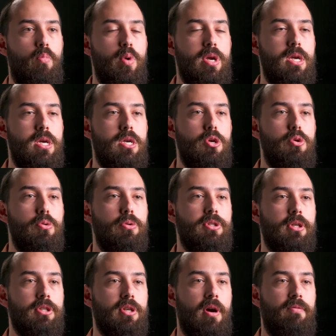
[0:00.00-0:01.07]
we use
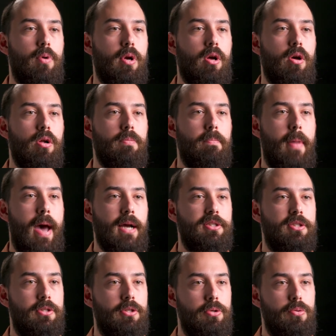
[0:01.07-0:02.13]
a software called
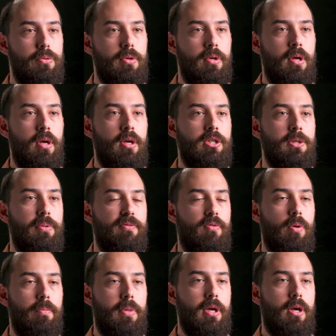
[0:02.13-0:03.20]
Max2 to
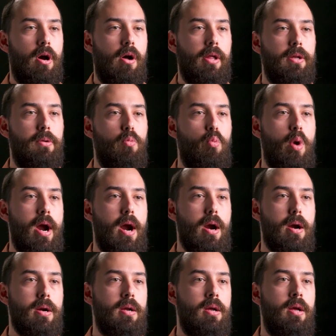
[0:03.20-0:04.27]
perform peak calling,
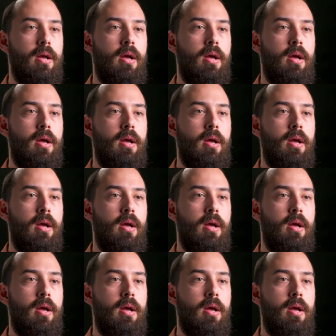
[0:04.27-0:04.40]
where